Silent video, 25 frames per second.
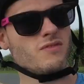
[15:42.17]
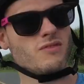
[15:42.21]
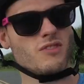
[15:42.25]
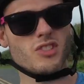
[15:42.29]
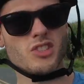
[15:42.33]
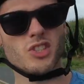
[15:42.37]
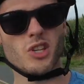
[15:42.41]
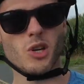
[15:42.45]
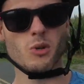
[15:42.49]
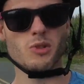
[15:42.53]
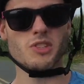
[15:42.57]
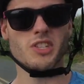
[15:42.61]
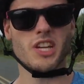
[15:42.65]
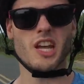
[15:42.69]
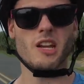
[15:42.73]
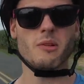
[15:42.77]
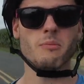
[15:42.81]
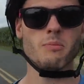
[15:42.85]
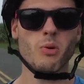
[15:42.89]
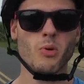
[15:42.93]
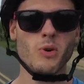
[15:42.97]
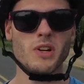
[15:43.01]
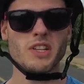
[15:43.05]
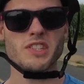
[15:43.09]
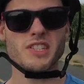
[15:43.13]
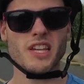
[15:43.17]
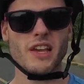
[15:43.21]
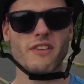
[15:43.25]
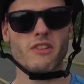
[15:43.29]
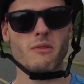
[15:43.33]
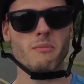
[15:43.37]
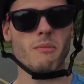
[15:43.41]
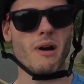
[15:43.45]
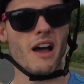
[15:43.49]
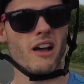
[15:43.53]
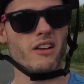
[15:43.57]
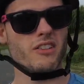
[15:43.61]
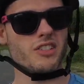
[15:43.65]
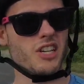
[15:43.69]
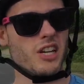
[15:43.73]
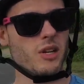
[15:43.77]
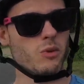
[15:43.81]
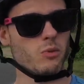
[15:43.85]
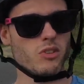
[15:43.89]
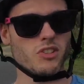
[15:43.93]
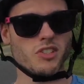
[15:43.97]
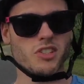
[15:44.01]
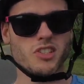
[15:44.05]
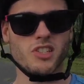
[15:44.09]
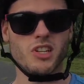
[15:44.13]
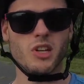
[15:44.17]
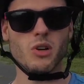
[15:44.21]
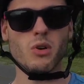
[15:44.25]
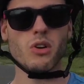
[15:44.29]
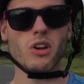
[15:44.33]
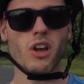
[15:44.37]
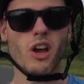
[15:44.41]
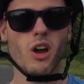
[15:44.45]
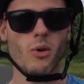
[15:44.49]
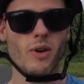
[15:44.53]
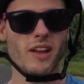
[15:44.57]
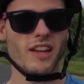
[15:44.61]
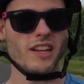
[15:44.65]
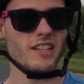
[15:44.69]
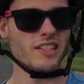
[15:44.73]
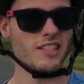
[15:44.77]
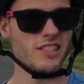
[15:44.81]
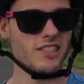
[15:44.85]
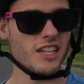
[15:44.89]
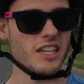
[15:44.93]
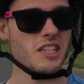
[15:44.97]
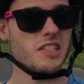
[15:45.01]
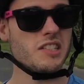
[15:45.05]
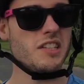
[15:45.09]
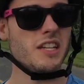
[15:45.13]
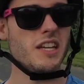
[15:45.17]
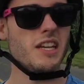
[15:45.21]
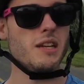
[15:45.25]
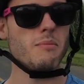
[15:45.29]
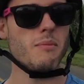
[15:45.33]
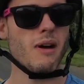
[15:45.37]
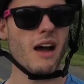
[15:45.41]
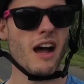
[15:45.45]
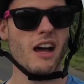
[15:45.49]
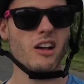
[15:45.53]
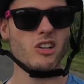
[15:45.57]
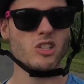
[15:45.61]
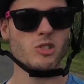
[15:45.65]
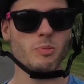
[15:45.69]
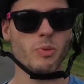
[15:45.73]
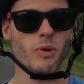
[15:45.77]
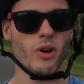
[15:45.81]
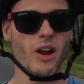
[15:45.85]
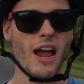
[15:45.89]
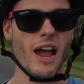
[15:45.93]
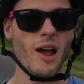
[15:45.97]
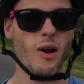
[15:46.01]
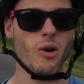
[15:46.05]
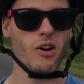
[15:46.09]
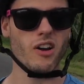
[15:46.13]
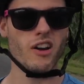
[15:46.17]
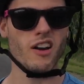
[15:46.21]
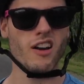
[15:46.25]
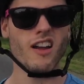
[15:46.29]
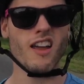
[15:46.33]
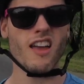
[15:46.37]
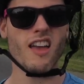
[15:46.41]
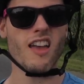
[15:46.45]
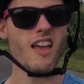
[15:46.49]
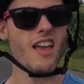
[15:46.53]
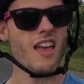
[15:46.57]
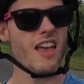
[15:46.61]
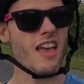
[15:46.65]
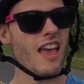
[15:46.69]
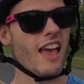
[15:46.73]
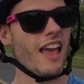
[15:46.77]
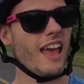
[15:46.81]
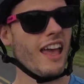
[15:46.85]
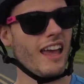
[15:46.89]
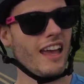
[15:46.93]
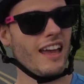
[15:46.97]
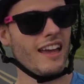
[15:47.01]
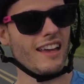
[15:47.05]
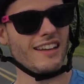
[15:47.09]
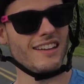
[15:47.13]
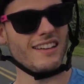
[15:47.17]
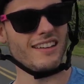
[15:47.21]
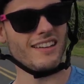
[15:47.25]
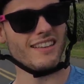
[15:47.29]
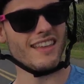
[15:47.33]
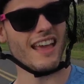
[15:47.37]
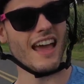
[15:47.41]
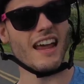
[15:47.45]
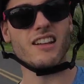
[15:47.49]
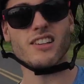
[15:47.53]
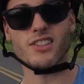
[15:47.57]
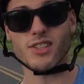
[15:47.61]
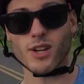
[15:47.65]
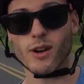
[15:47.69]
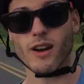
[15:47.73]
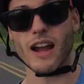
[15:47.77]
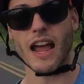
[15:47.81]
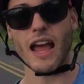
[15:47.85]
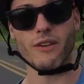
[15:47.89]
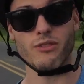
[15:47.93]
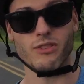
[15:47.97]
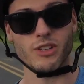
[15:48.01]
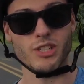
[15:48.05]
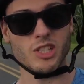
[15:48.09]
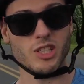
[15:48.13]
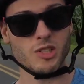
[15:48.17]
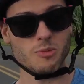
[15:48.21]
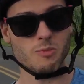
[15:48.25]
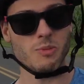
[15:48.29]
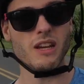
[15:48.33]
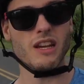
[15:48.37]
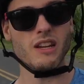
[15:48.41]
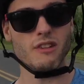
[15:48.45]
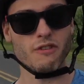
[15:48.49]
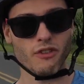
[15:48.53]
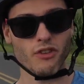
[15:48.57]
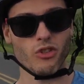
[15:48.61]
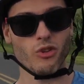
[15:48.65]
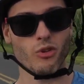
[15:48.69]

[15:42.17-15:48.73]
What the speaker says: So 10.7 miles in, we're still going 16 miles per hour, and that is our average speed for the